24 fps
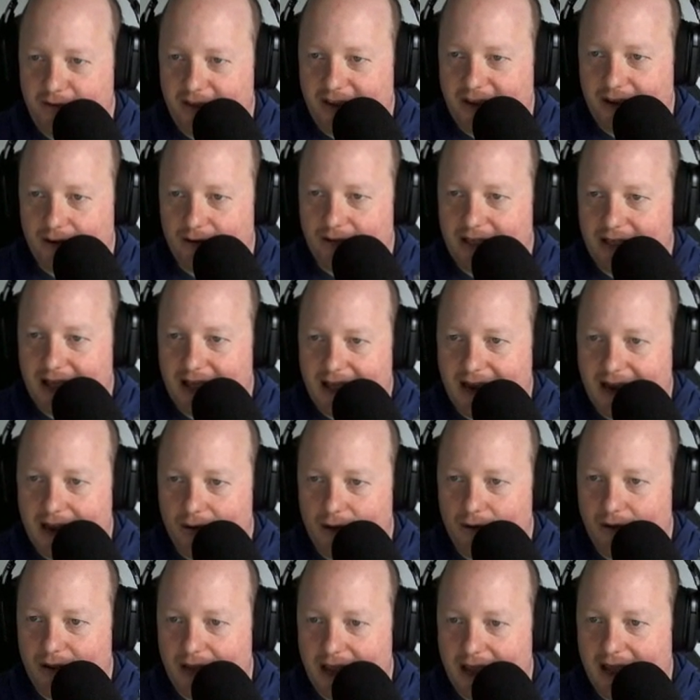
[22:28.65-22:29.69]
figured that
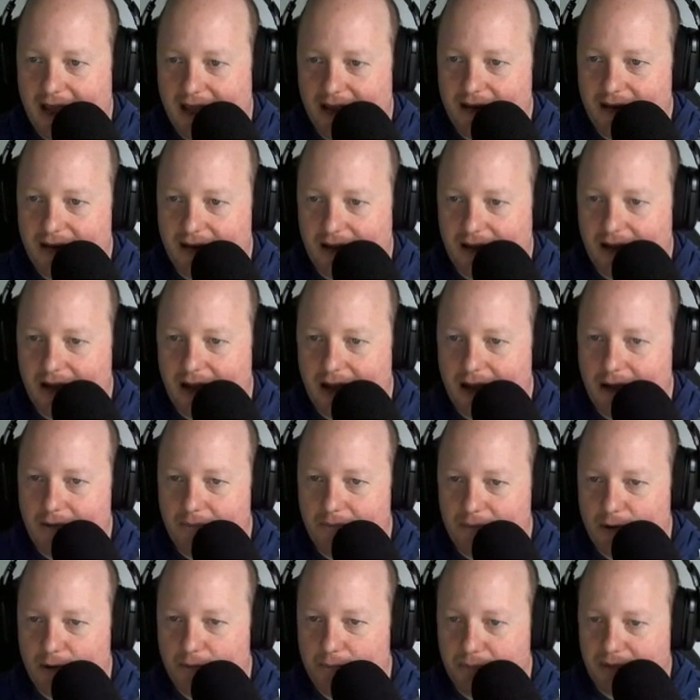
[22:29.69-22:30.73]
out yet.
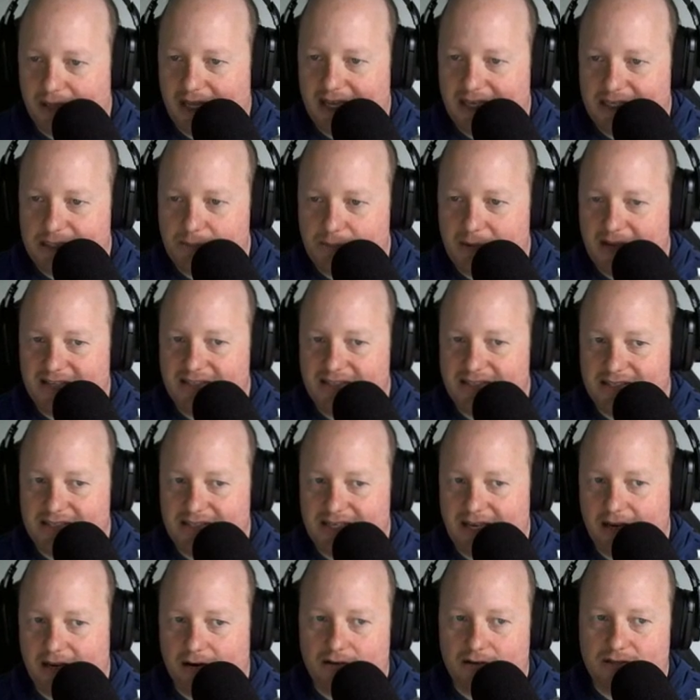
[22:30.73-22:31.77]
Your play space is
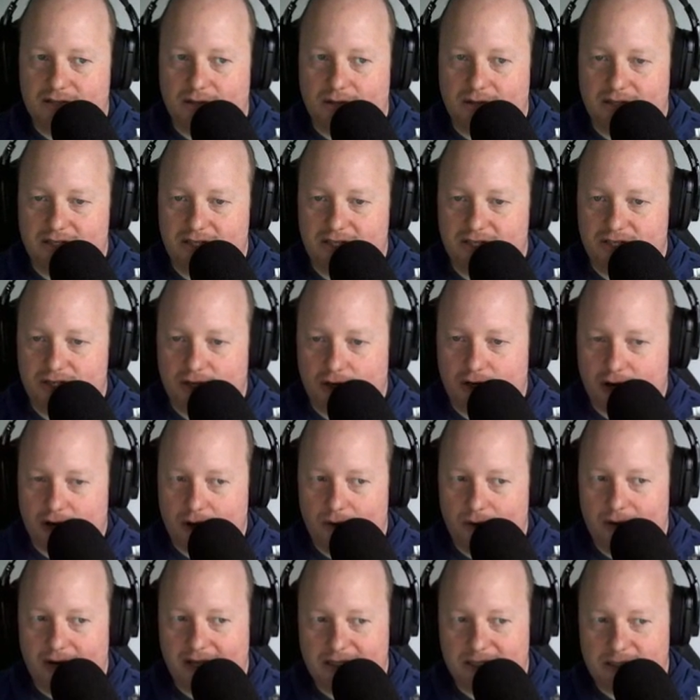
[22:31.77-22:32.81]
here. So this is your
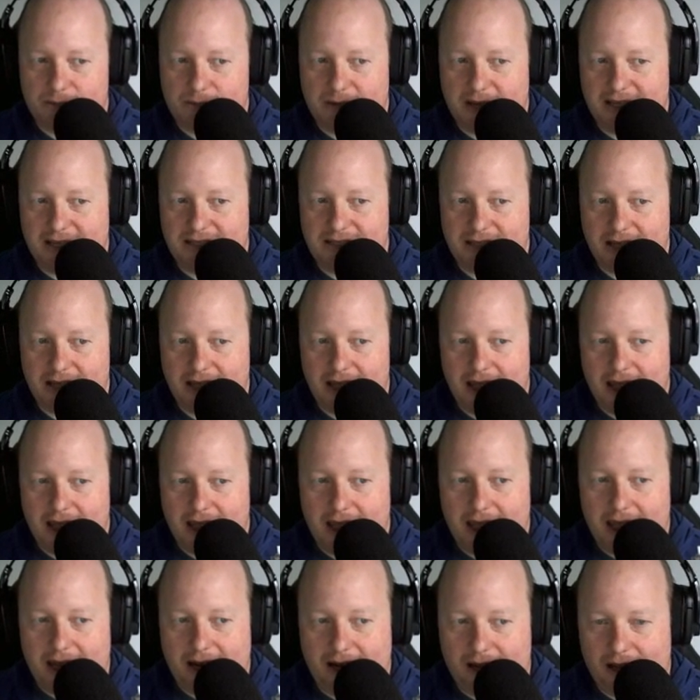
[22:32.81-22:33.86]
coding space.
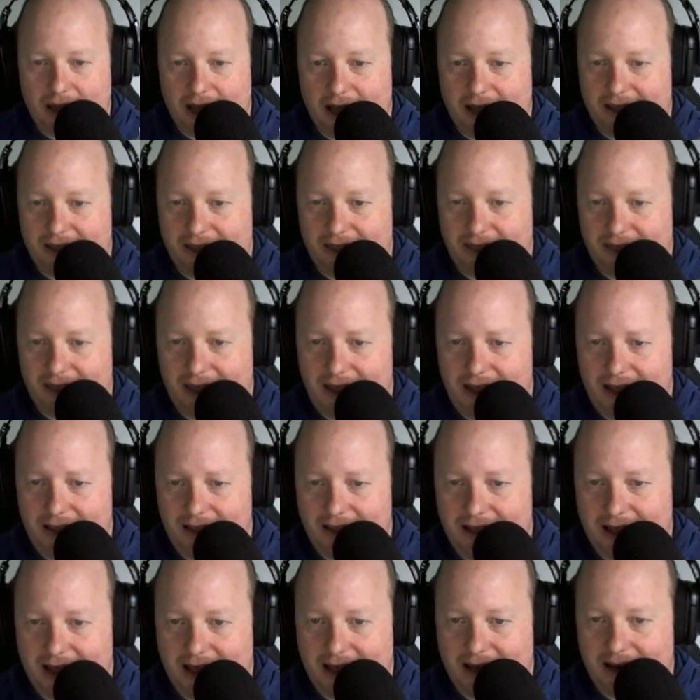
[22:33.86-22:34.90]
And I think
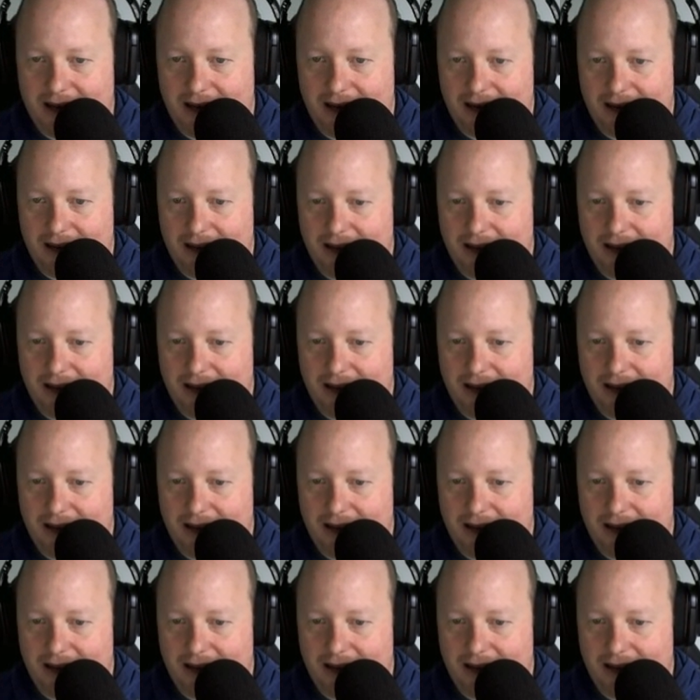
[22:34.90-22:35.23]
that